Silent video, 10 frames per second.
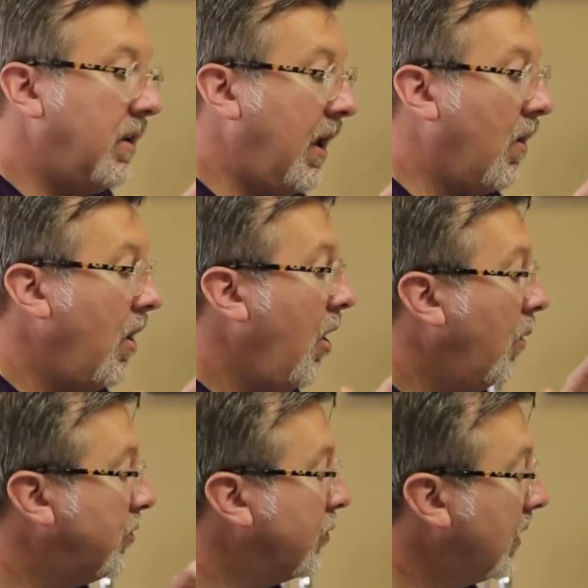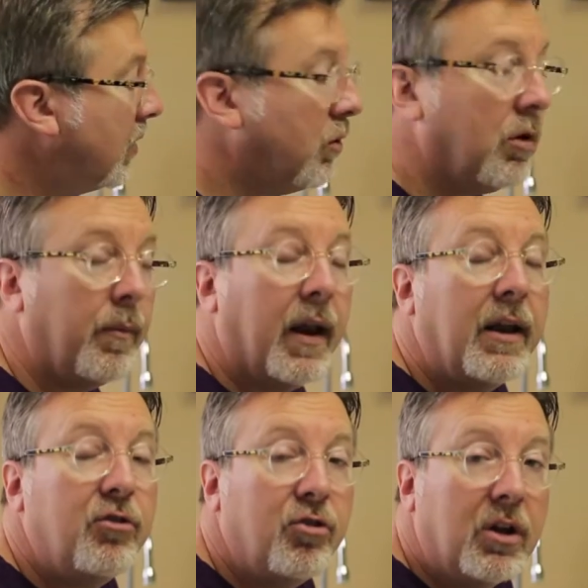Now what's really cool about
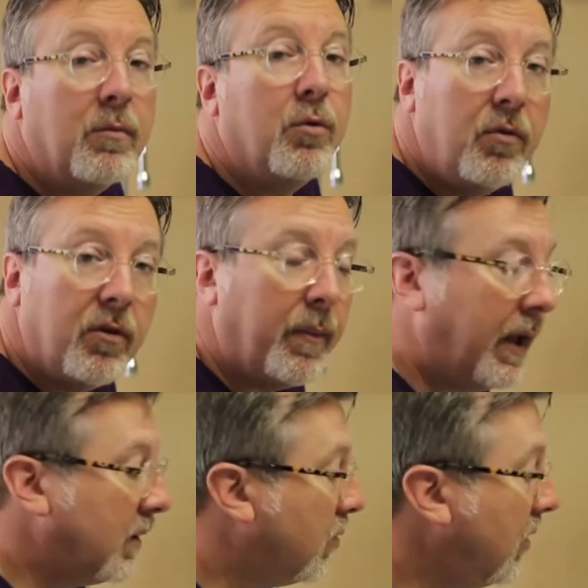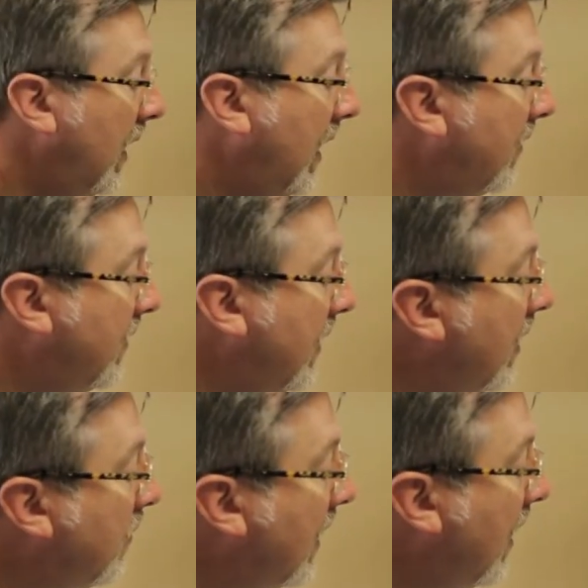it is you can move the mandible if
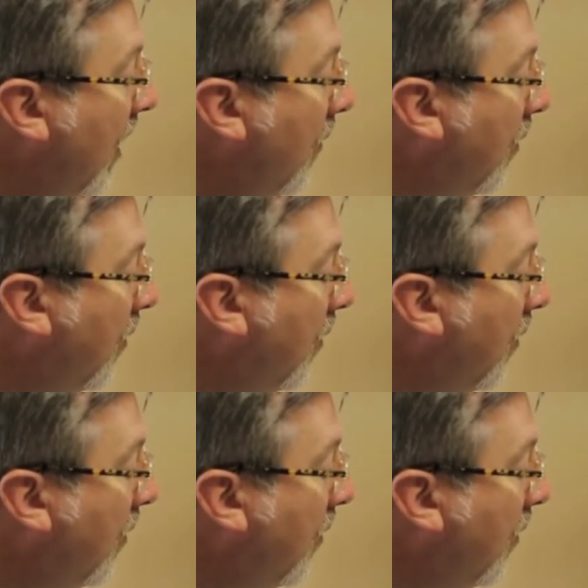need be,